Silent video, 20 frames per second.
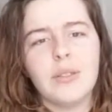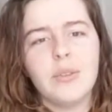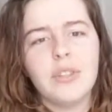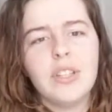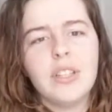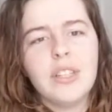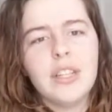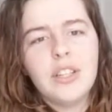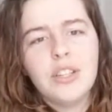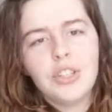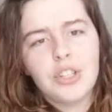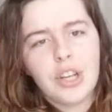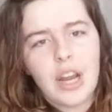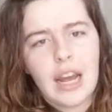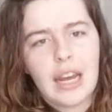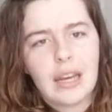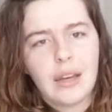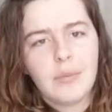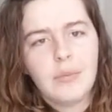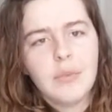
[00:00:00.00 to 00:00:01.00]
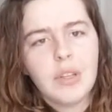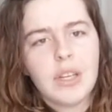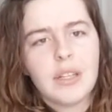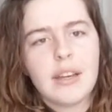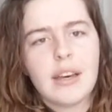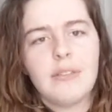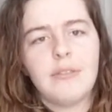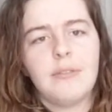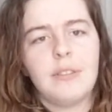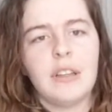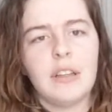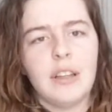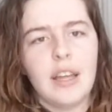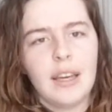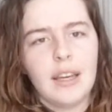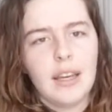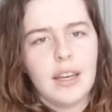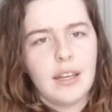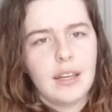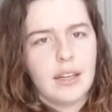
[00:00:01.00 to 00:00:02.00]
which is a shame because I feel
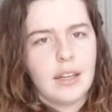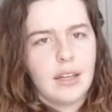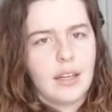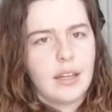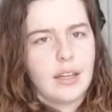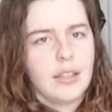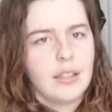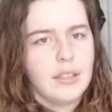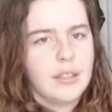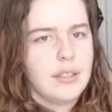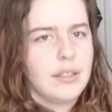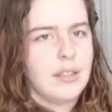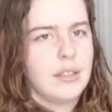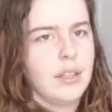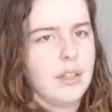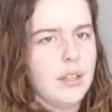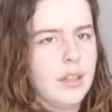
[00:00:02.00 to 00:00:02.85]
like it needs,